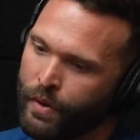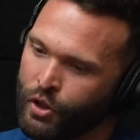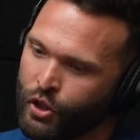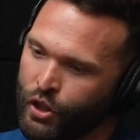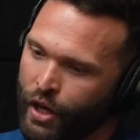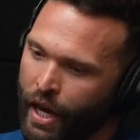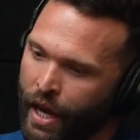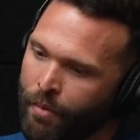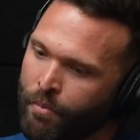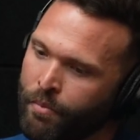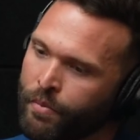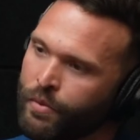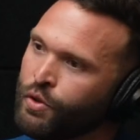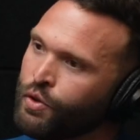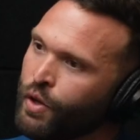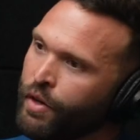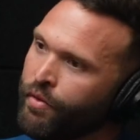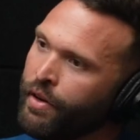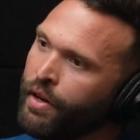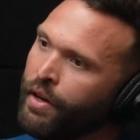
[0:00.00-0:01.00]
shame
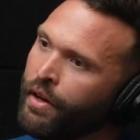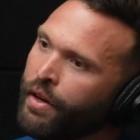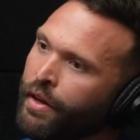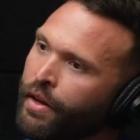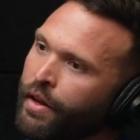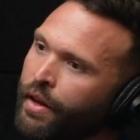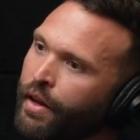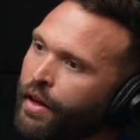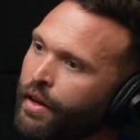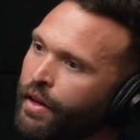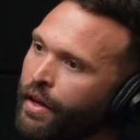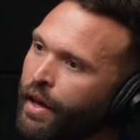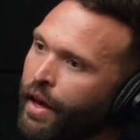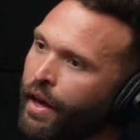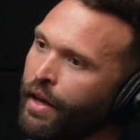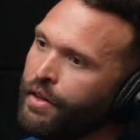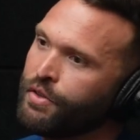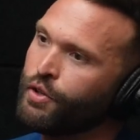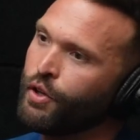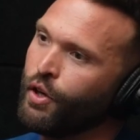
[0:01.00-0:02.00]
driven.
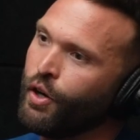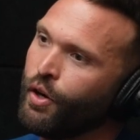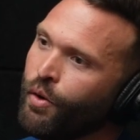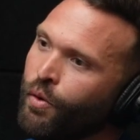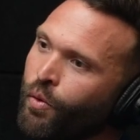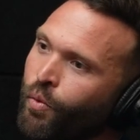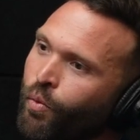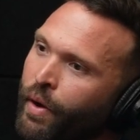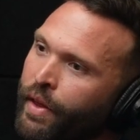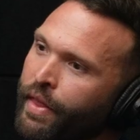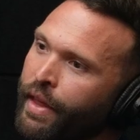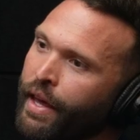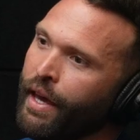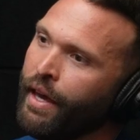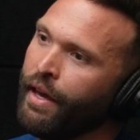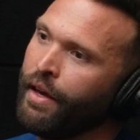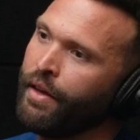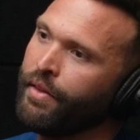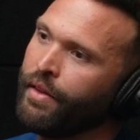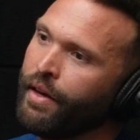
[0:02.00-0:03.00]
And so when
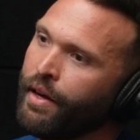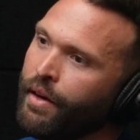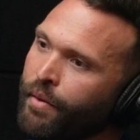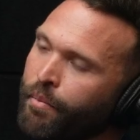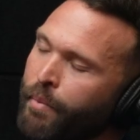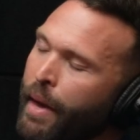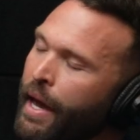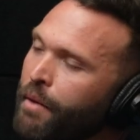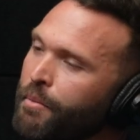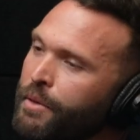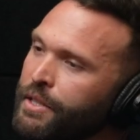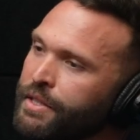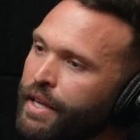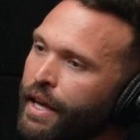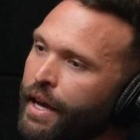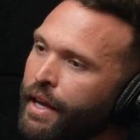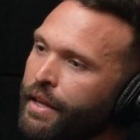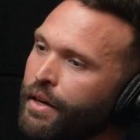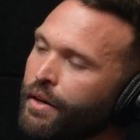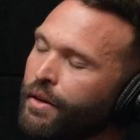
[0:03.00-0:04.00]
they make a
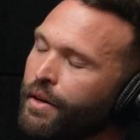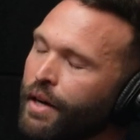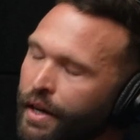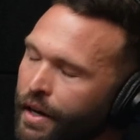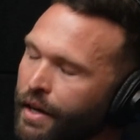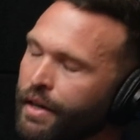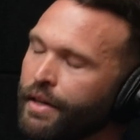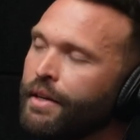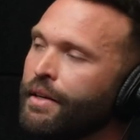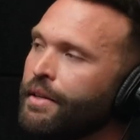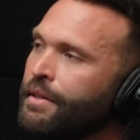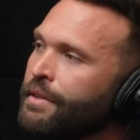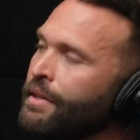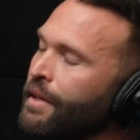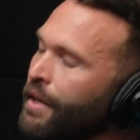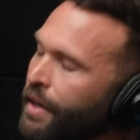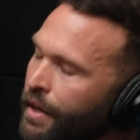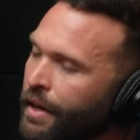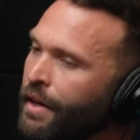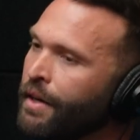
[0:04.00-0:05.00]
mistake, they go,
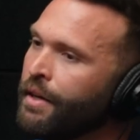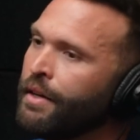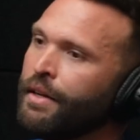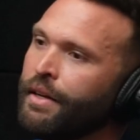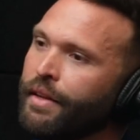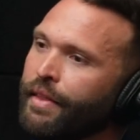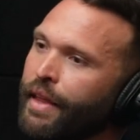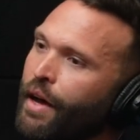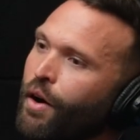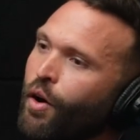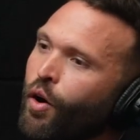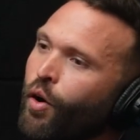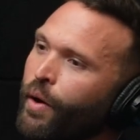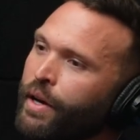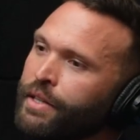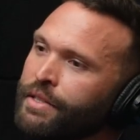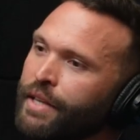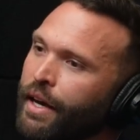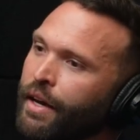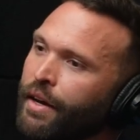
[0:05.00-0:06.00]
they are
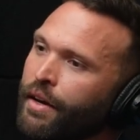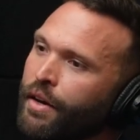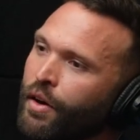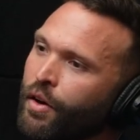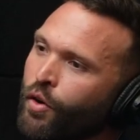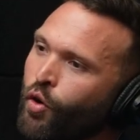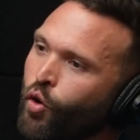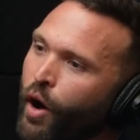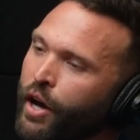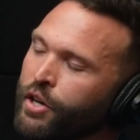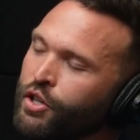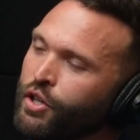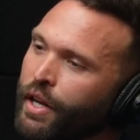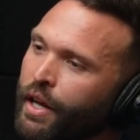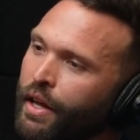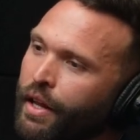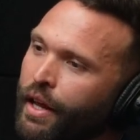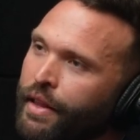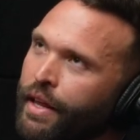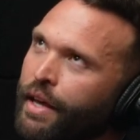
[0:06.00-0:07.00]
always like
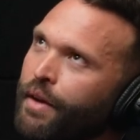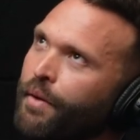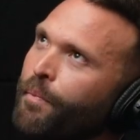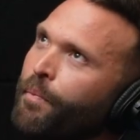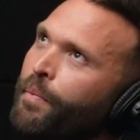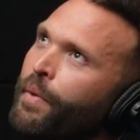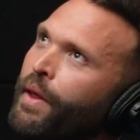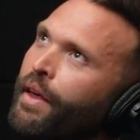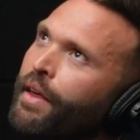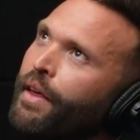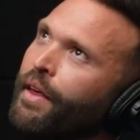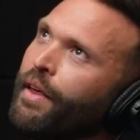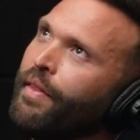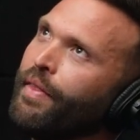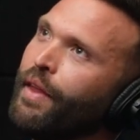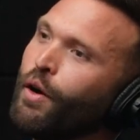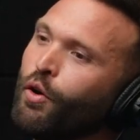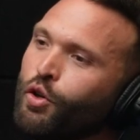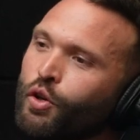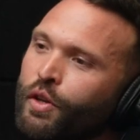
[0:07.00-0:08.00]
questioning. Like they
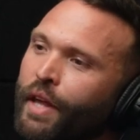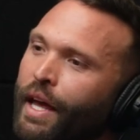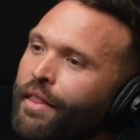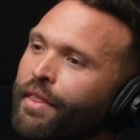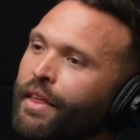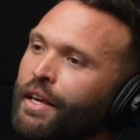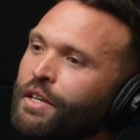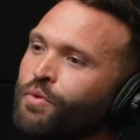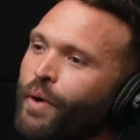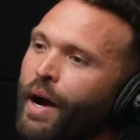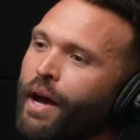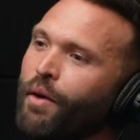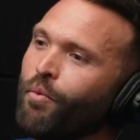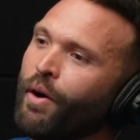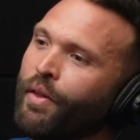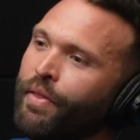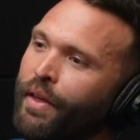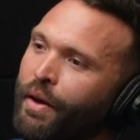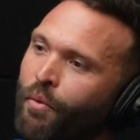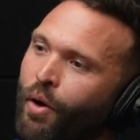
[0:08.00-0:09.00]
will do 10 things right,
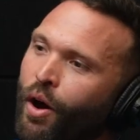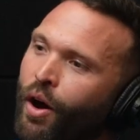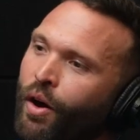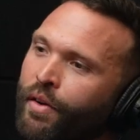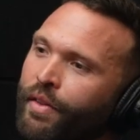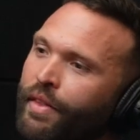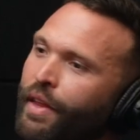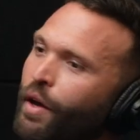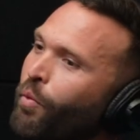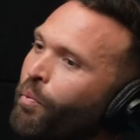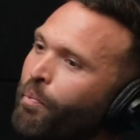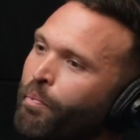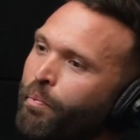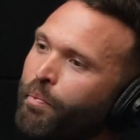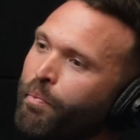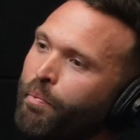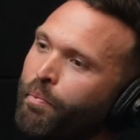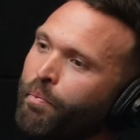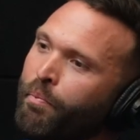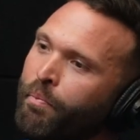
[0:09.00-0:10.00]
one thing wrong. They'll
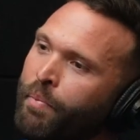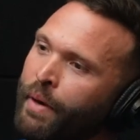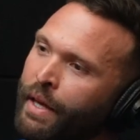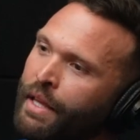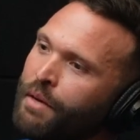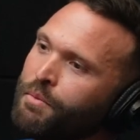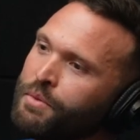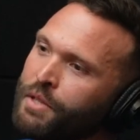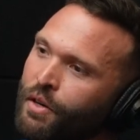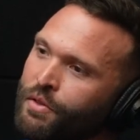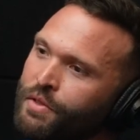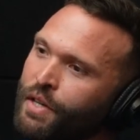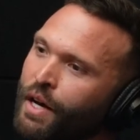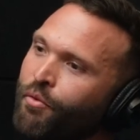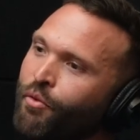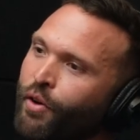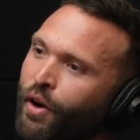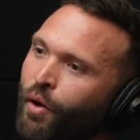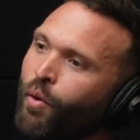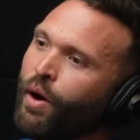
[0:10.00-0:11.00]
beat themselves
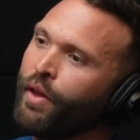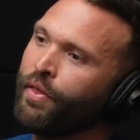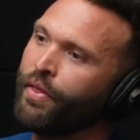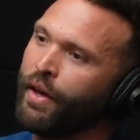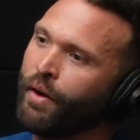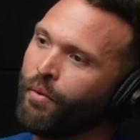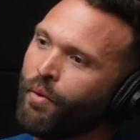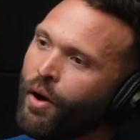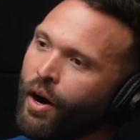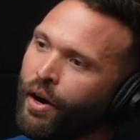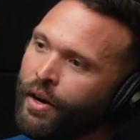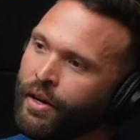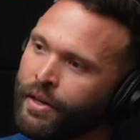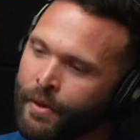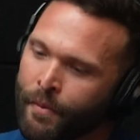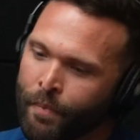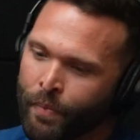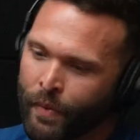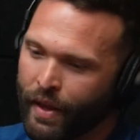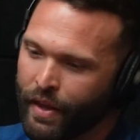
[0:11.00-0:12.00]
up for the one thing wrong.
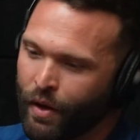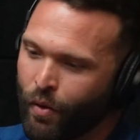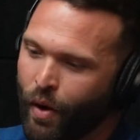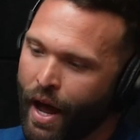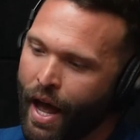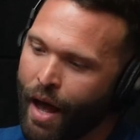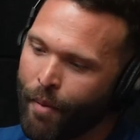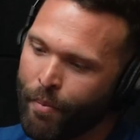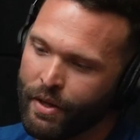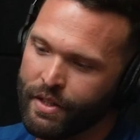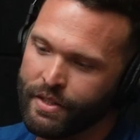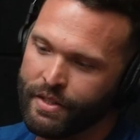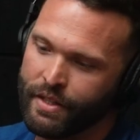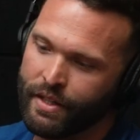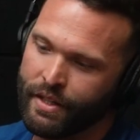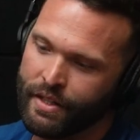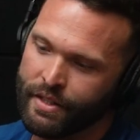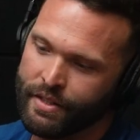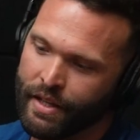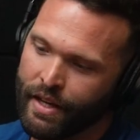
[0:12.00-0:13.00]
And then what happens
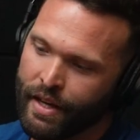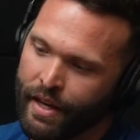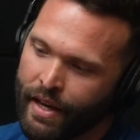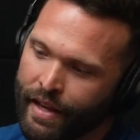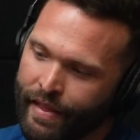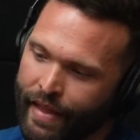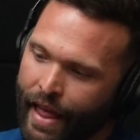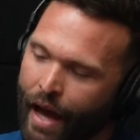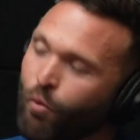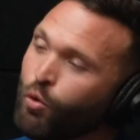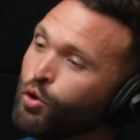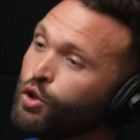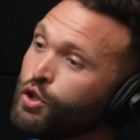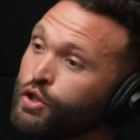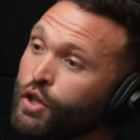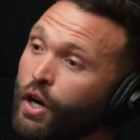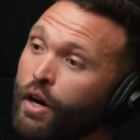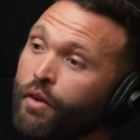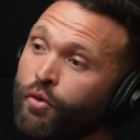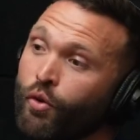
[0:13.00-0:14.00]
is that will
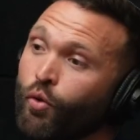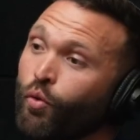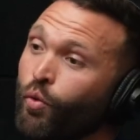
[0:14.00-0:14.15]
serve